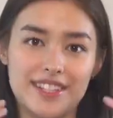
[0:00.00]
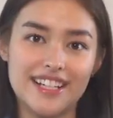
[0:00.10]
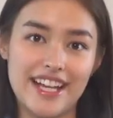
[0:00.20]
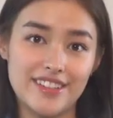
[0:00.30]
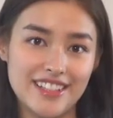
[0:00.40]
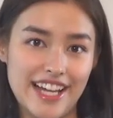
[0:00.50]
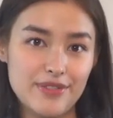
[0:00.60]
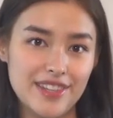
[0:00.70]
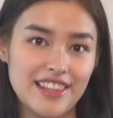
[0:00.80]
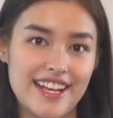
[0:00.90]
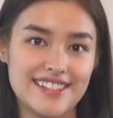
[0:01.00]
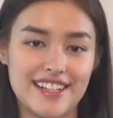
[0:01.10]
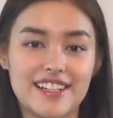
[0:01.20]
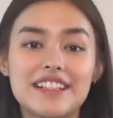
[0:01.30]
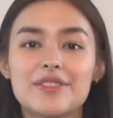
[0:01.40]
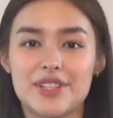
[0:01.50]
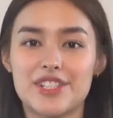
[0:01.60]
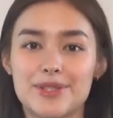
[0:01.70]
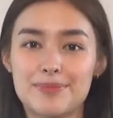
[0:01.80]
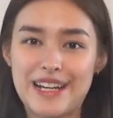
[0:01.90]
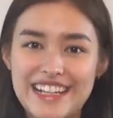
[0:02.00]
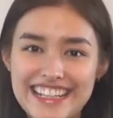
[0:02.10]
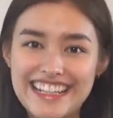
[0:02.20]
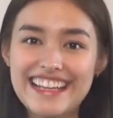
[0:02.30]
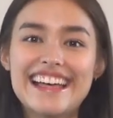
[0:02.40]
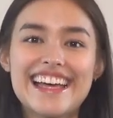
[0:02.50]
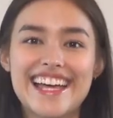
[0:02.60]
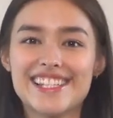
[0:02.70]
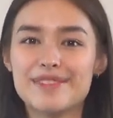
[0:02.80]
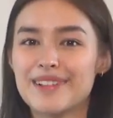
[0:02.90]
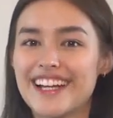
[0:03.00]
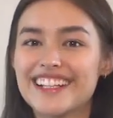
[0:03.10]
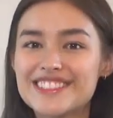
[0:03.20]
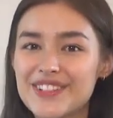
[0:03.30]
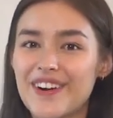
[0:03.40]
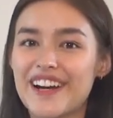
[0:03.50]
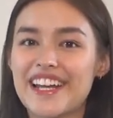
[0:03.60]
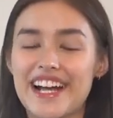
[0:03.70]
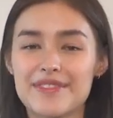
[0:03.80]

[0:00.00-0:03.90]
by the title, Life with Liza, which is pretty explanatory,